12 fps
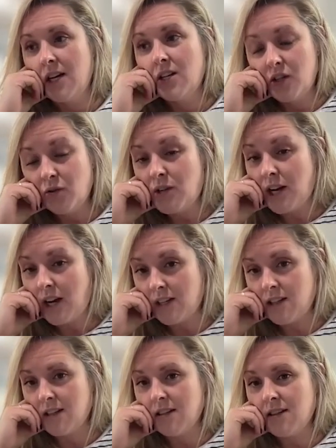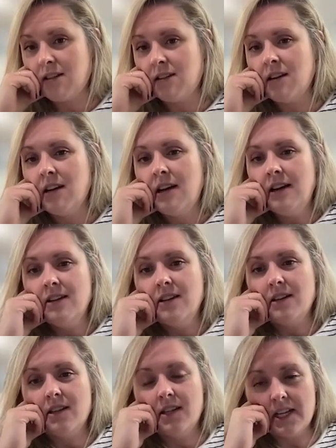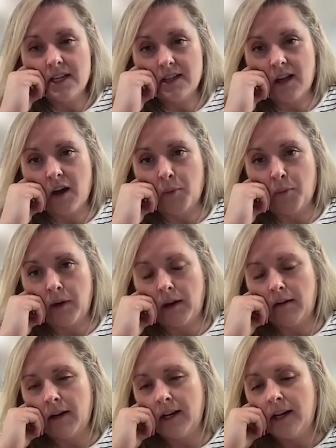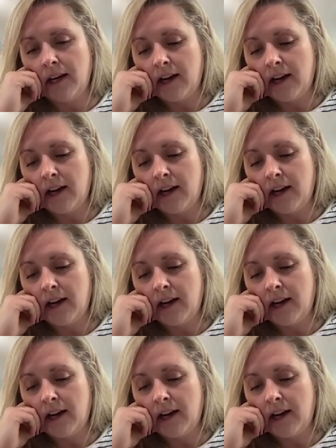to Texas to see Scott Perry